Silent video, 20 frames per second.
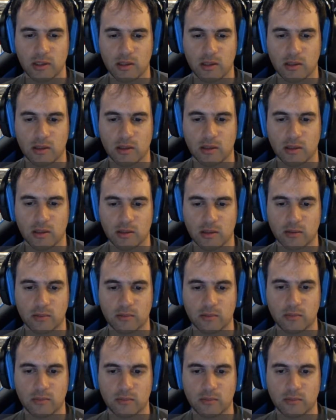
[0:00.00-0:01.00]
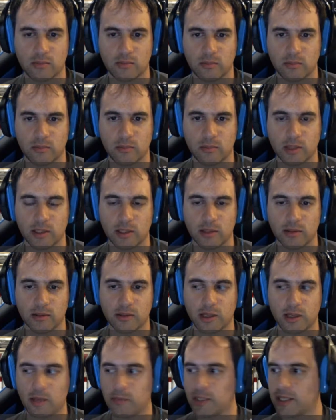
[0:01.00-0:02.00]
And what
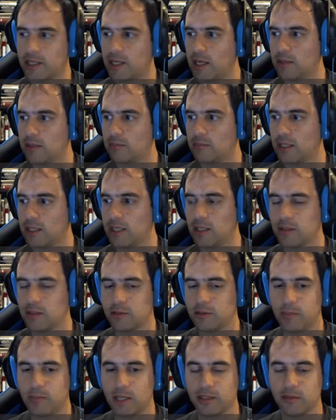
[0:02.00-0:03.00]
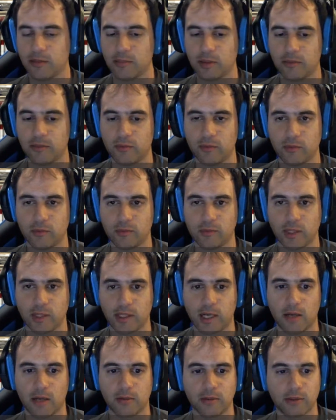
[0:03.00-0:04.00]
else? My cat is biting my foot
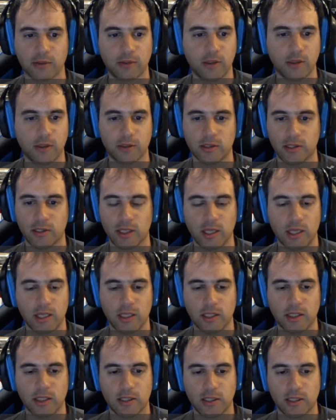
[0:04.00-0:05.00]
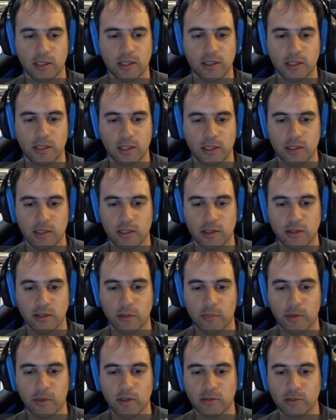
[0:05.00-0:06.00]
right now. It's not
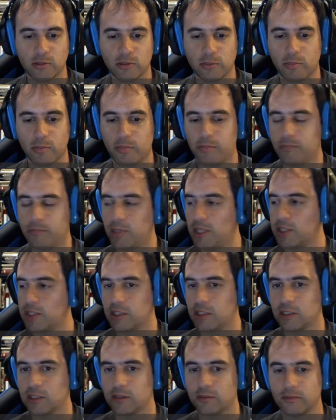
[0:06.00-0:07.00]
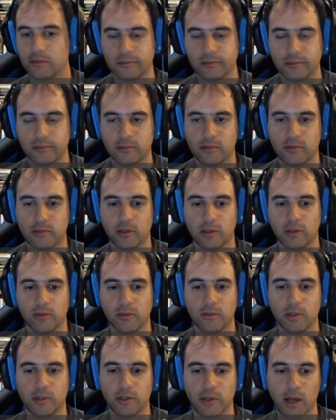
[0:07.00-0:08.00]
possible to play chess,
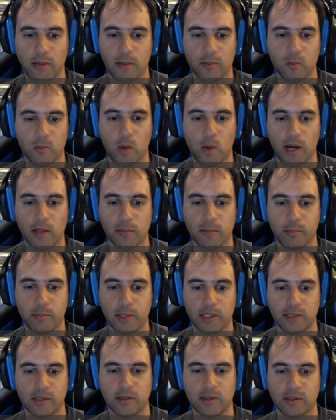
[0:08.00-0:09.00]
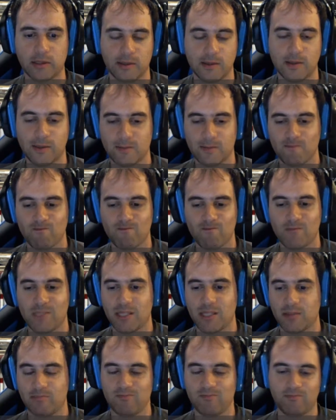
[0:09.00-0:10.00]
while you have wild pets
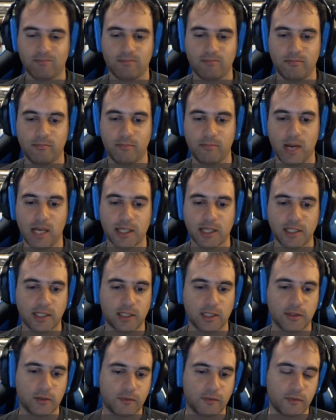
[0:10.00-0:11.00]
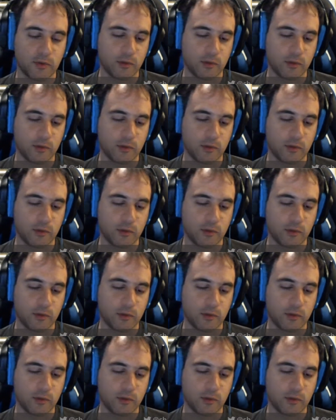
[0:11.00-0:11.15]
banging at your